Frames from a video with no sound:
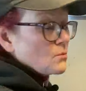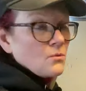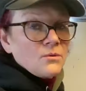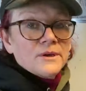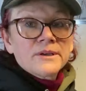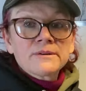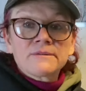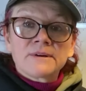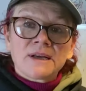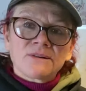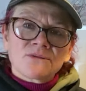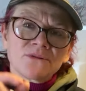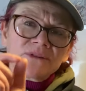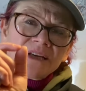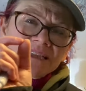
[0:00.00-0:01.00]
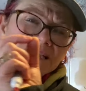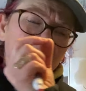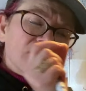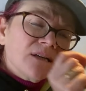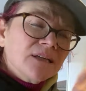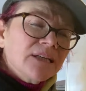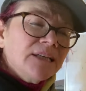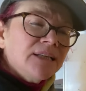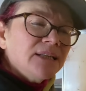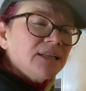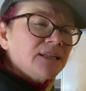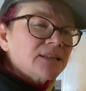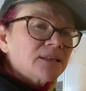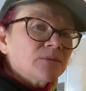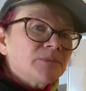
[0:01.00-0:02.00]
walking around on that tiny
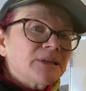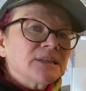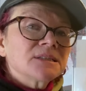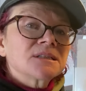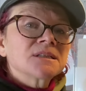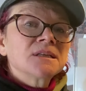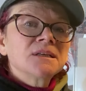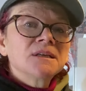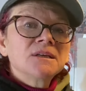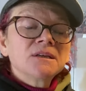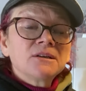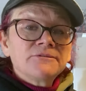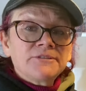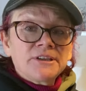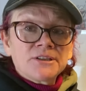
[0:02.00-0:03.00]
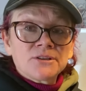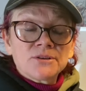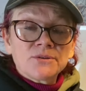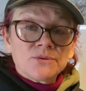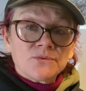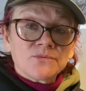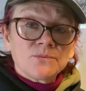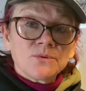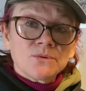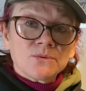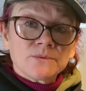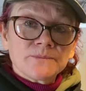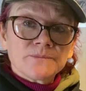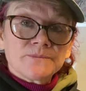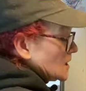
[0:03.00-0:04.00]
little bit of inner hoof
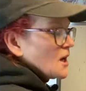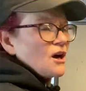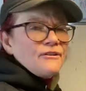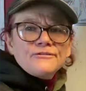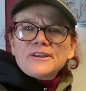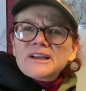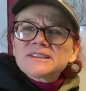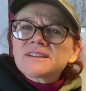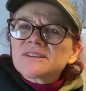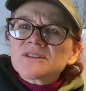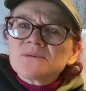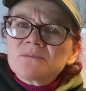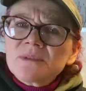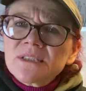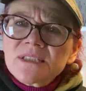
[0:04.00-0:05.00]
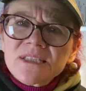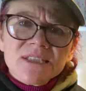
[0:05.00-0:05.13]
wall. Oh, that doesn't mean to